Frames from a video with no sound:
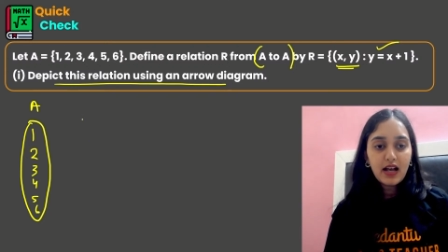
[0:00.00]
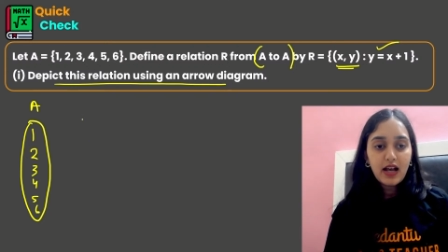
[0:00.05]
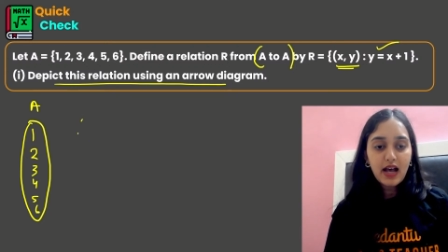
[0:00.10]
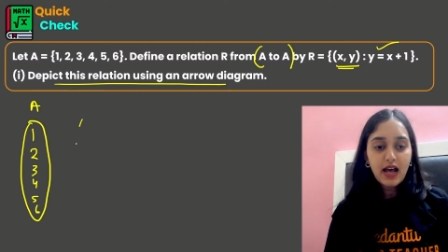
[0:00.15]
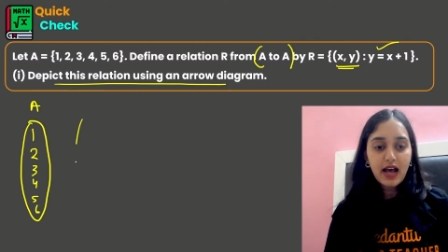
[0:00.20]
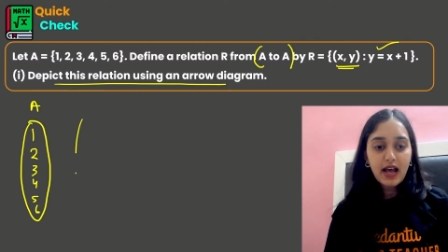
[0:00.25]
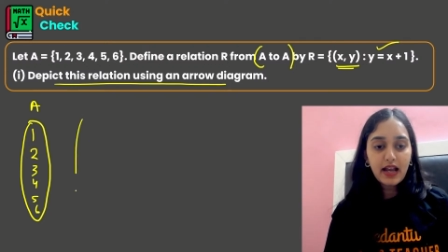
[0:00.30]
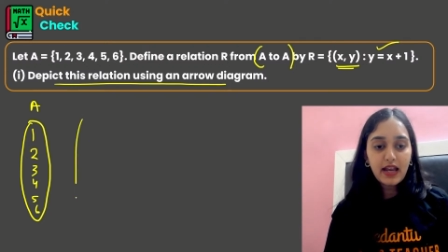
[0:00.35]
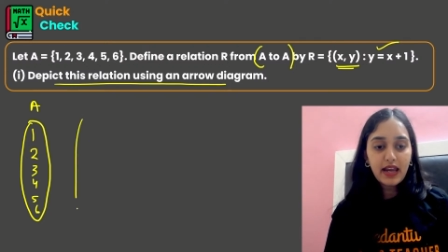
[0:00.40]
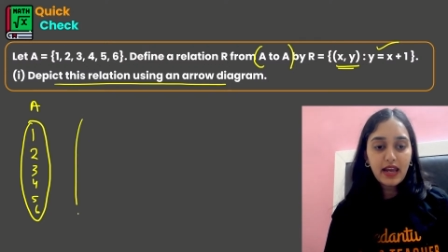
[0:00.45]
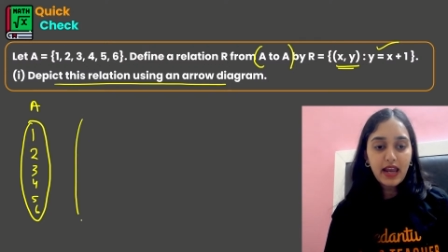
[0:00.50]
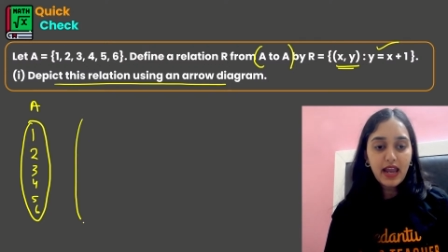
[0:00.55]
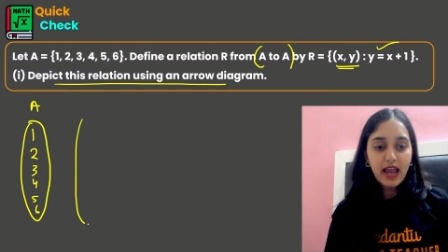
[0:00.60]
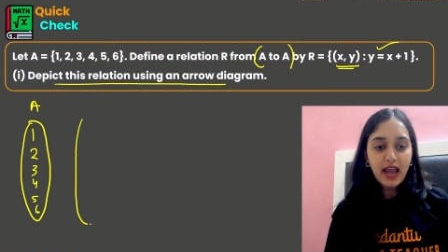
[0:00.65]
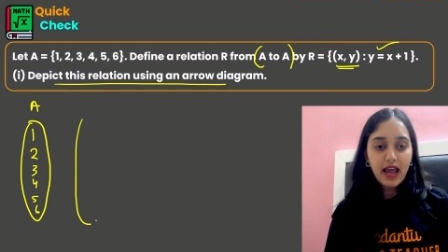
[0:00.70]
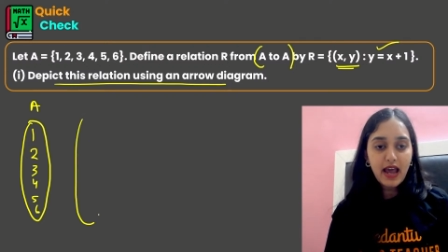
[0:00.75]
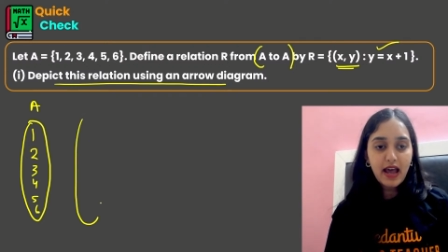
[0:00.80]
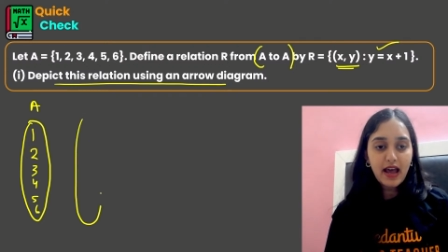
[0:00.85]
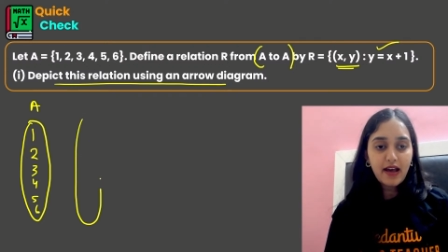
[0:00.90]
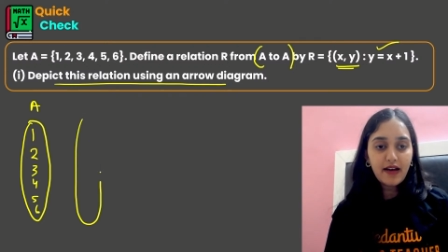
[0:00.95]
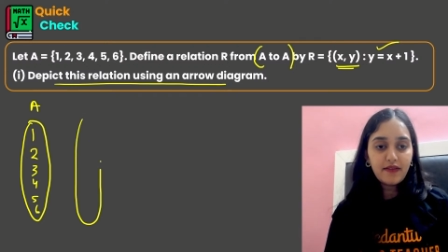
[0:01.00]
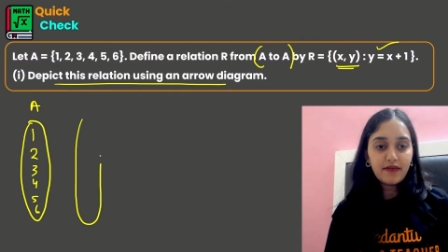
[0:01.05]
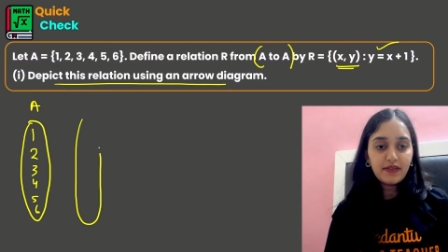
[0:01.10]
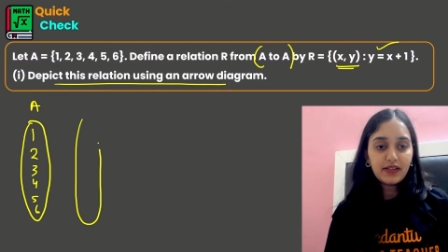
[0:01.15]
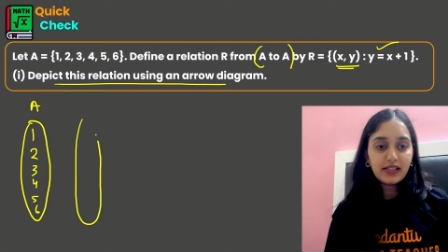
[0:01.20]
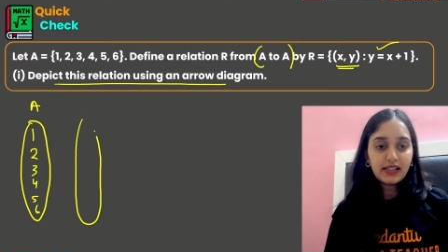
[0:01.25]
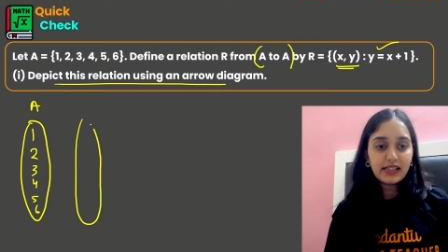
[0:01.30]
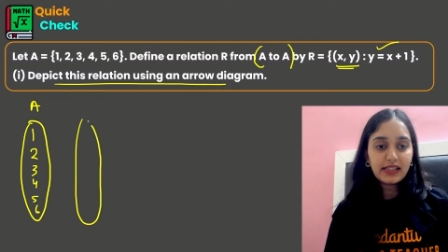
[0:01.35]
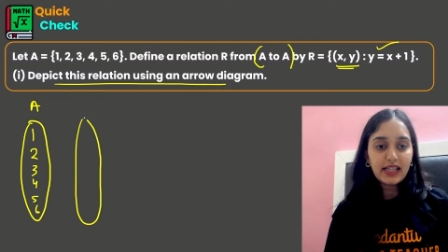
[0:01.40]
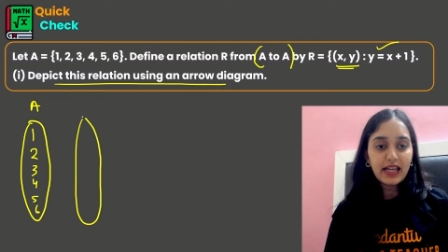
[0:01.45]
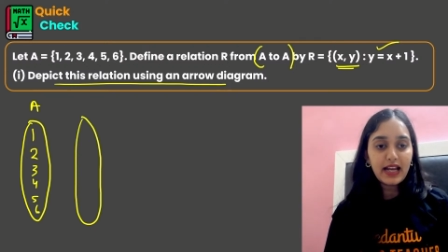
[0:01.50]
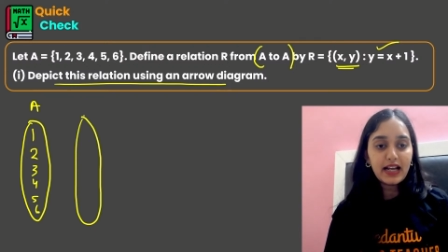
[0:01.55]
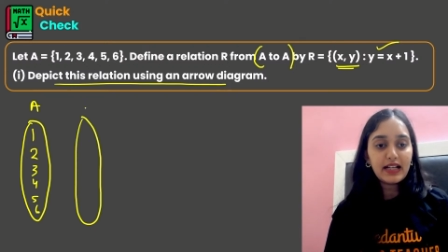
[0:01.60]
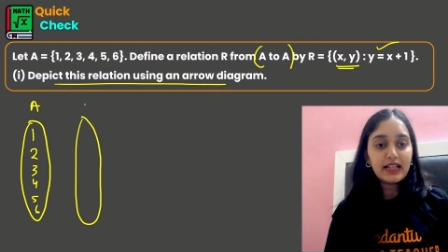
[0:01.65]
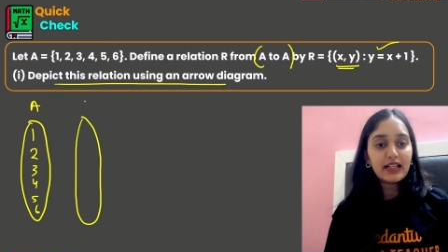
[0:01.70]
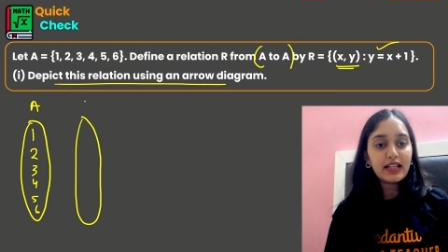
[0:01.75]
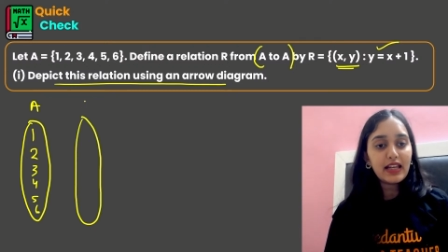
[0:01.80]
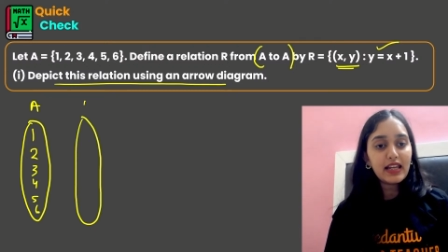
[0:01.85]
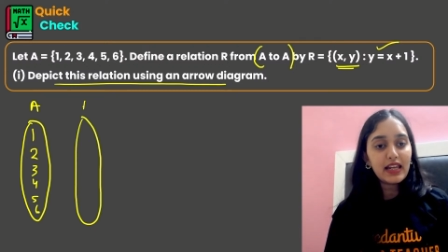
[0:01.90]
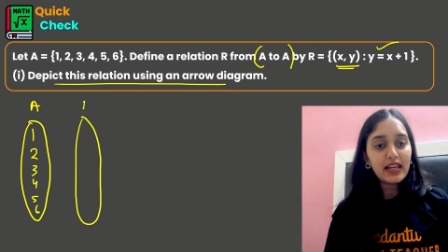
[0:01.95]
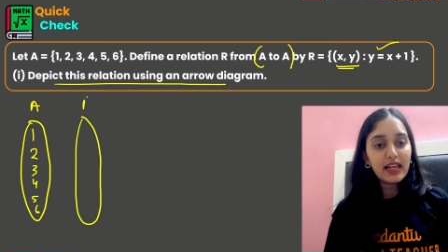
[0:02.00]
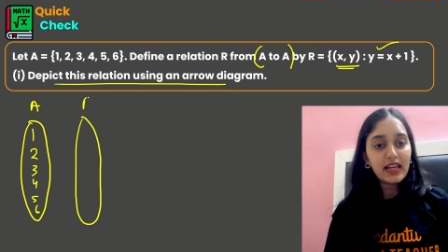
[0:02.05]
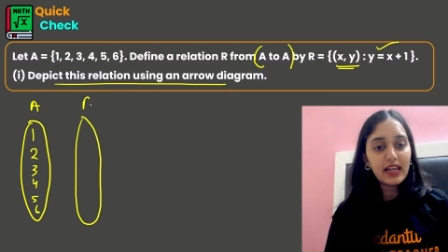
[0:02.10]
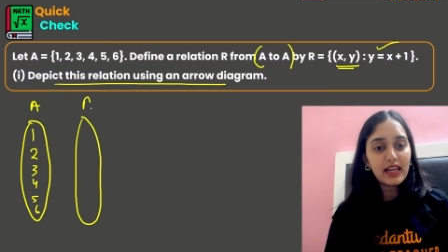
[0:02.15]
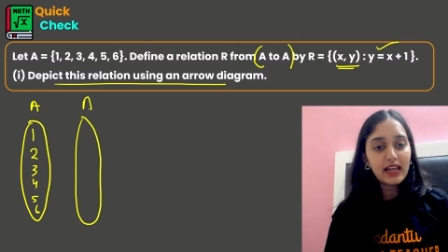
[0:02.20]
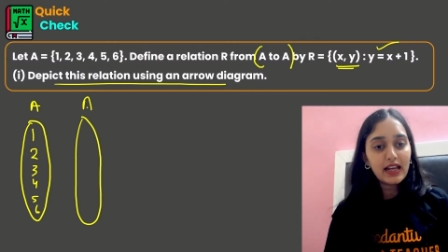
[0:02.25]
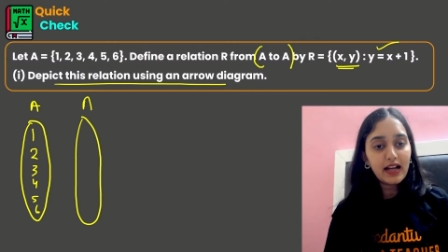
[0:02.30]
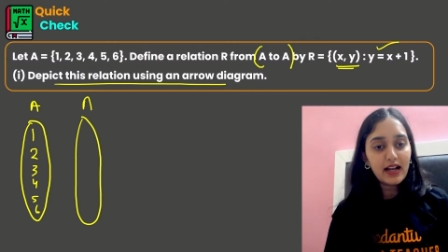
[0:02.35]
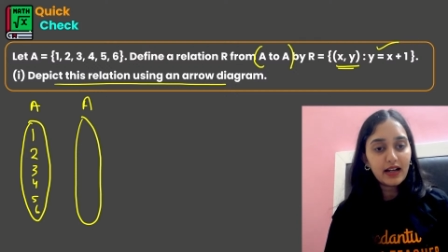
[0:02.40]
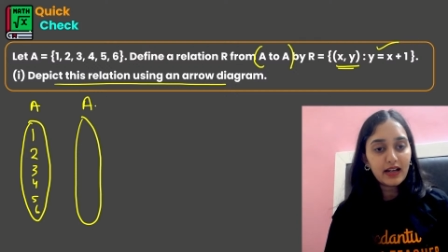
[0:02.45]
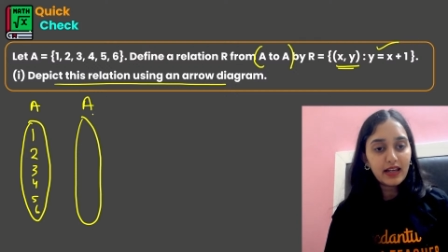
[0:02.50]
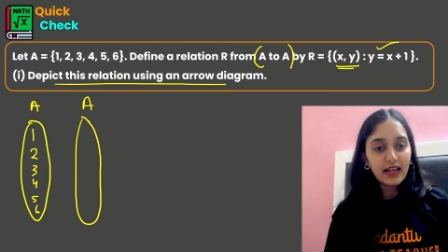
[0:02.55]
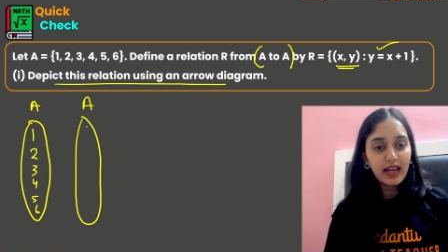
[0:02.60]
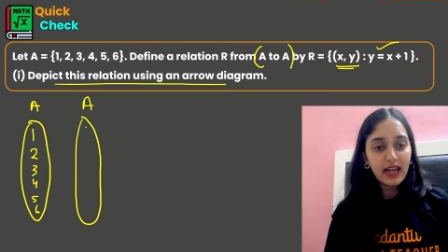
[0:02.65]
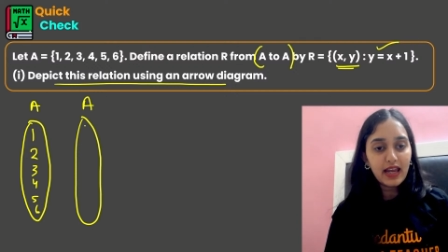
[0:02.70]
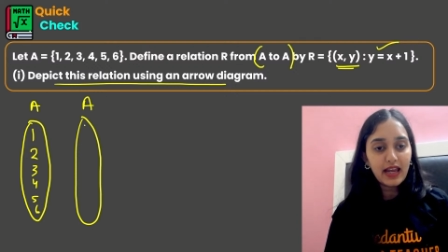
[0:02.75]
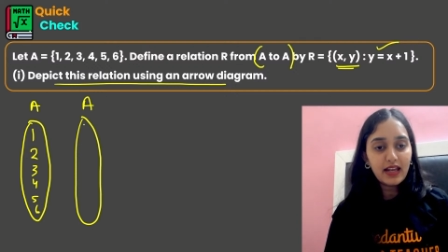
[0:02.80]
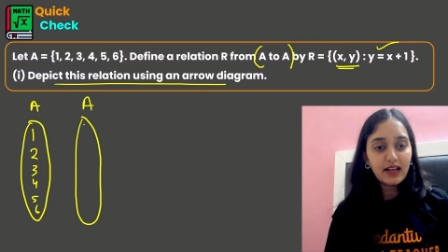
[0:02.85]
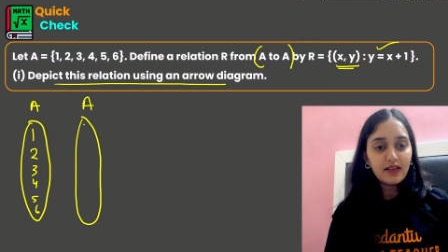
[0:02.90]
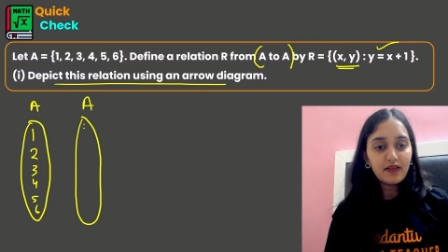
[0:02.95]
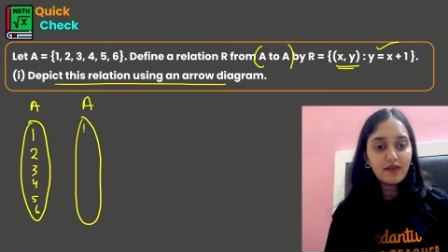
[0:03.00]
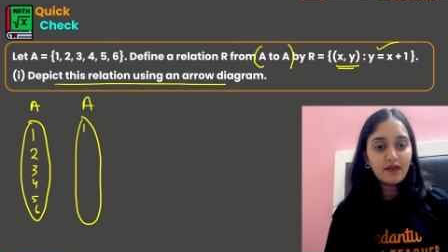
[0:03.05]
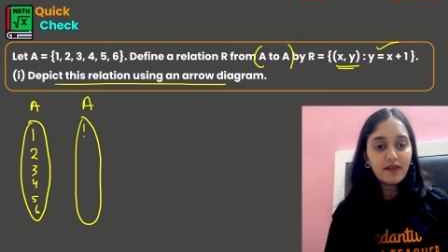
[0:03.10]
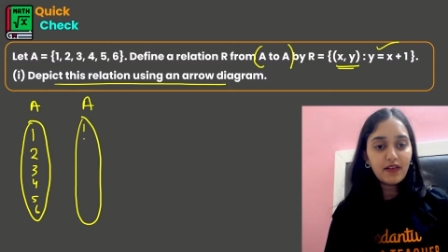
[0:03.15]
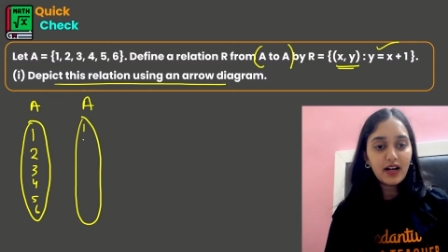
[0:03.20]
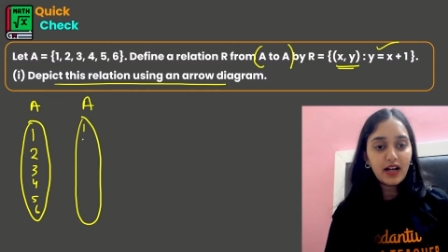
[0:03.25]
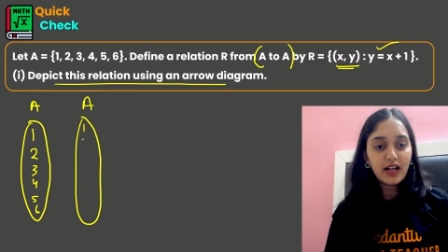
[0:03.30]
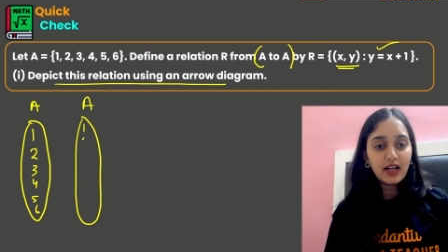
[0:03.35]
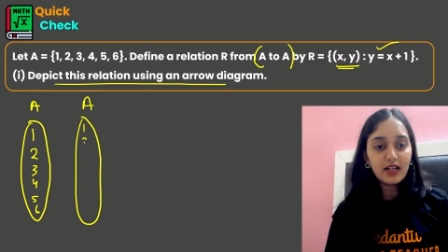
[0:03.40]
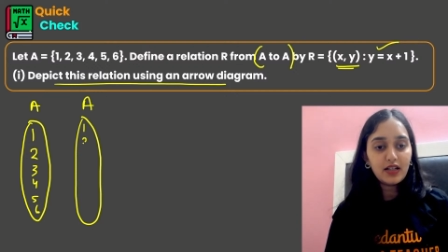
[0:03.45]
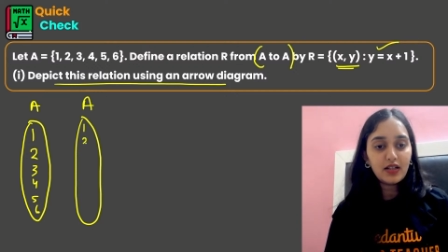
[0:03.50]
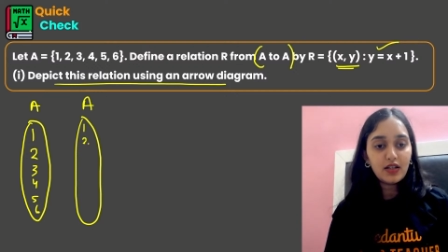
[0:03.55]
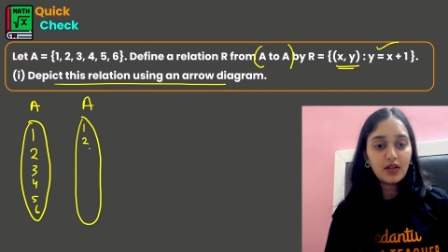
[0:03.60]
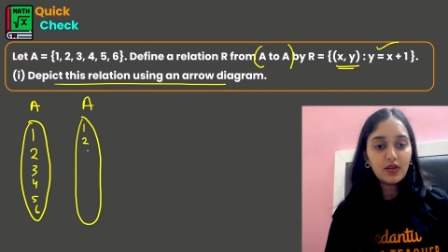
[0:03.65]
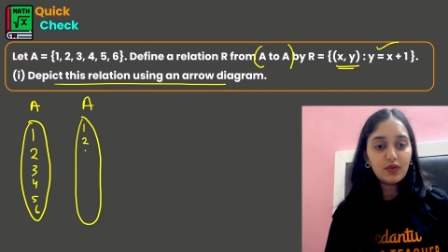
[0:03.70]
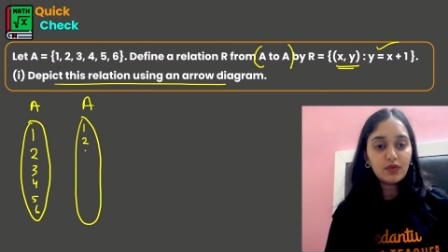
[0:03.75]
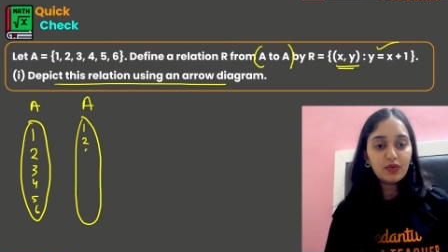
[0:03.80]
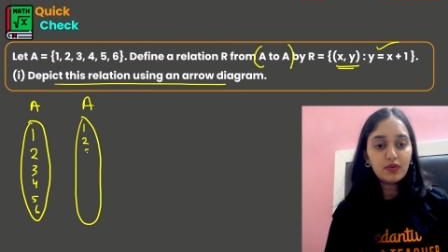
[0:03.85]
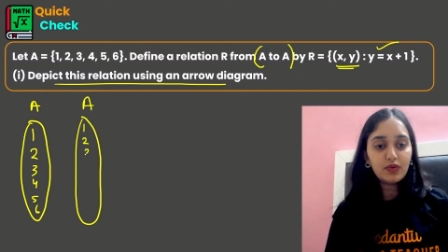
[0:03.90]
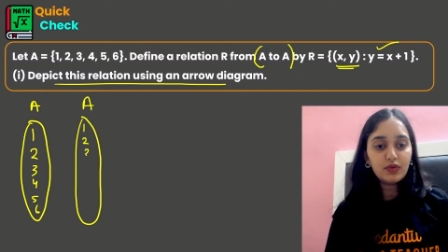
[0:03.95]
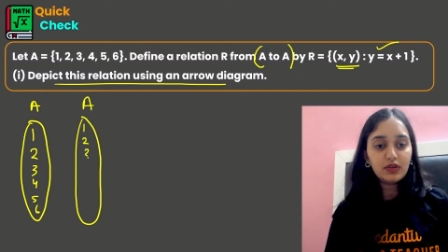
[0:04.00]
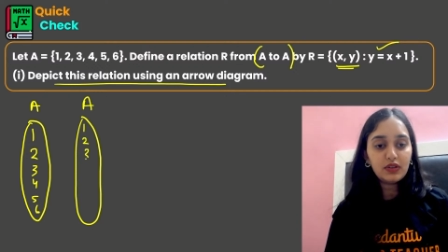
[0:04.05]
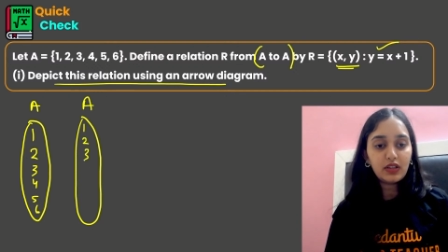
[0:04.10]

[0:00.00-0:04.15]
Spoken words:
I have set A again 1, 2,